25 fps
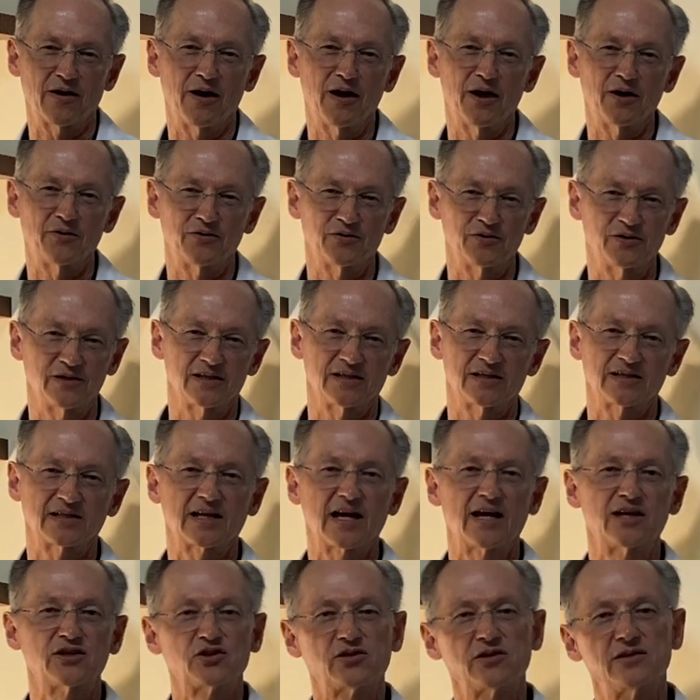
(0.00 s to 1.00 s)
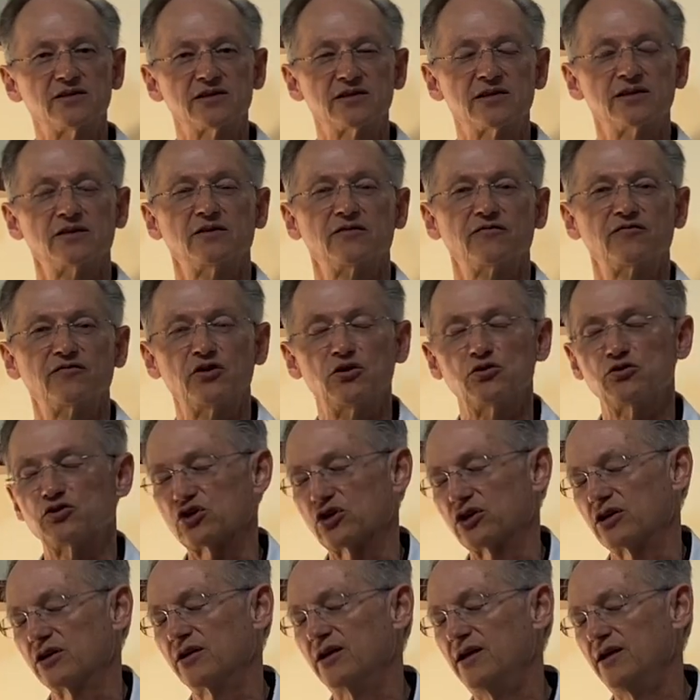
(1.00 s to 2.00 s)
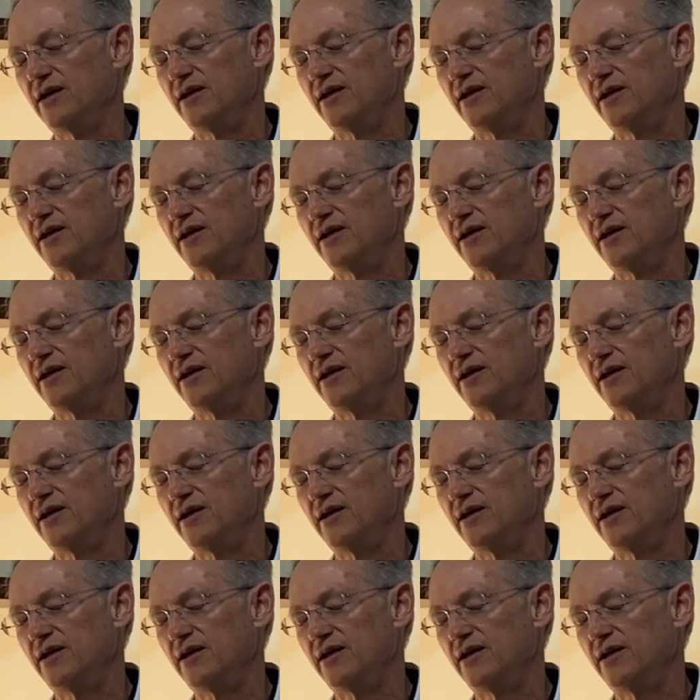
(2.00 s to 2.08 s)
other discussions in the future.